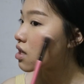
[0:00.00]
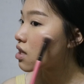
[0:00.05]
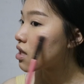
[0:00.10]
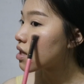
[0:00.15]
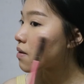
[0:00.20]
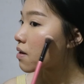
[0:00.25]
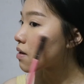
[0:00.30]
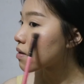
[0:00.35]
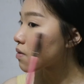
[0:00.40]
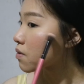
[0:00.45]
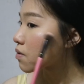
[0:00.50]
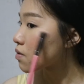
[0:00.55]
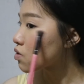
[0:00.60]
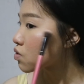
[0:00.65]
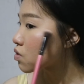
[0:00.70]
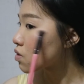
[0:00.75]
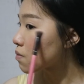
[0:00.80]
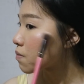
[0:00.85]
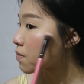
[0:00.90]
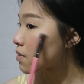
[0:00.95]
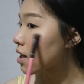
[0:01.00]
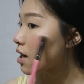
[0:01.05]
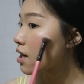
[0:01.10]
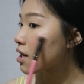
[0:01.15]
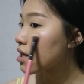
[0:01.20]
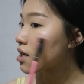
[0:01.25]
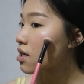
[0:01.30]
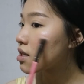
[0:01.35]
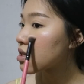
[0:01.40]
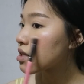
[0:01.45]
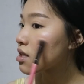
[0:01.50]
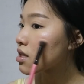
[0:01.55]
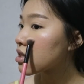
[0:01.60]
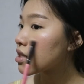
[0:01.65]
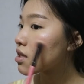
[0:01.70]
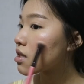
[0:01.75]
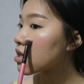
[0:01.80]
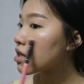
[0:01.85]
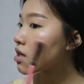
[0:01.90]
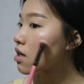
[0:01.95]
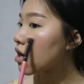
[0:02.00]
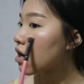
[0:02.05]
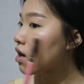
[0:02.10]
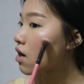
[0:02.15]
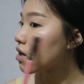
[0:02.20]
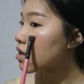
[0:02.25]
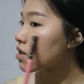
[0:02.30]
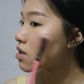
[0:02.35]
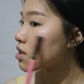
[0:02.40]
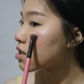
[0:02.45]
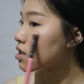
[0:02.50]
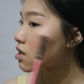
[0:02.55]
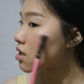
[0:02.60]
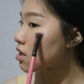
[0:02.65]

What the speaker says: Then I'm going to apply it on